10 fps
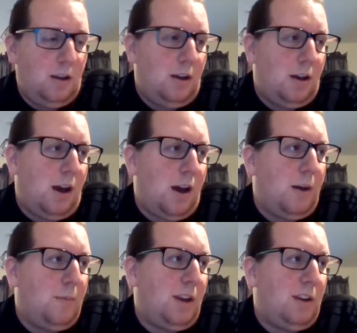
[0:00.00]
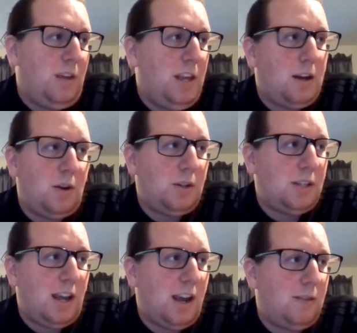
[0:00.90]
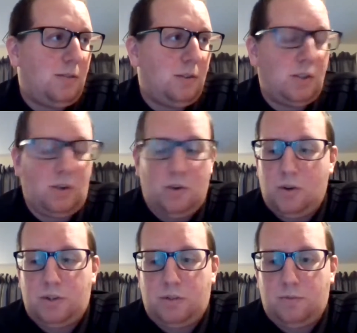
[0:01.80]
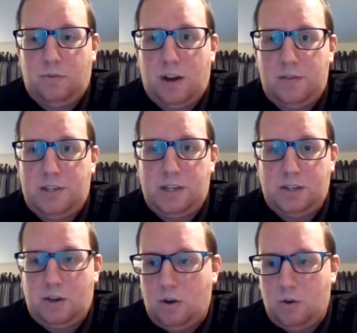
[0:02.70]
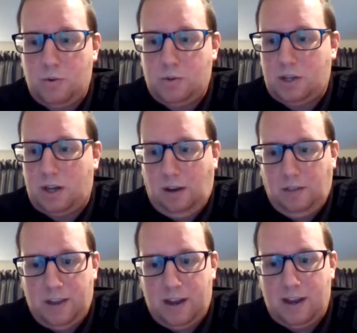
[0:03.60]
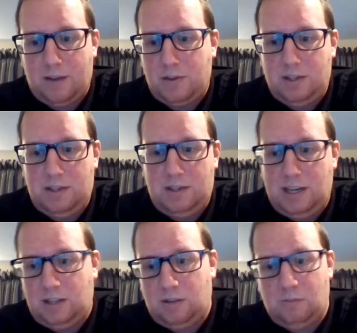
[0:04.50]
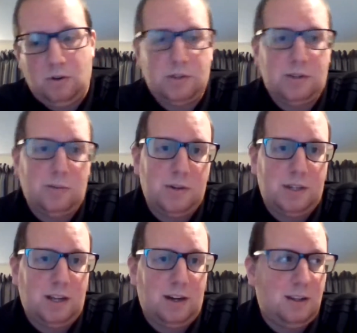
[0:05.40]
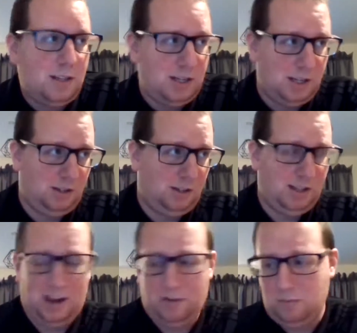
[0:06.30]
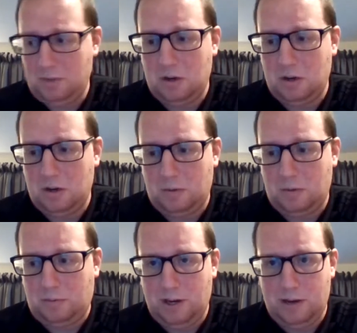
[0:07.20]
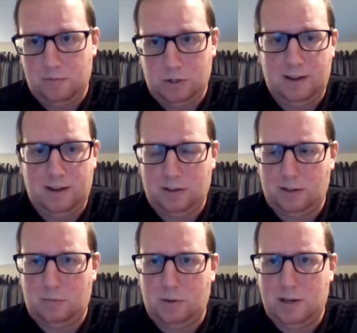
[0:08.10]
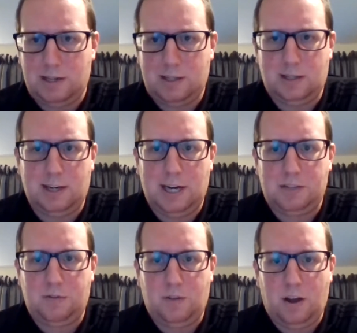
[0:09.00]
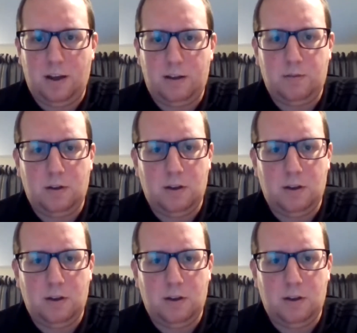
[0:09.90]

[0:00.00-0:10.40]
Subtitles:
And if he goes there and scores 5 or 6 goals, and they have a decent run towards the end of the season, because they haven't been on a brilliant run just lately. I think they're winless in the last 5.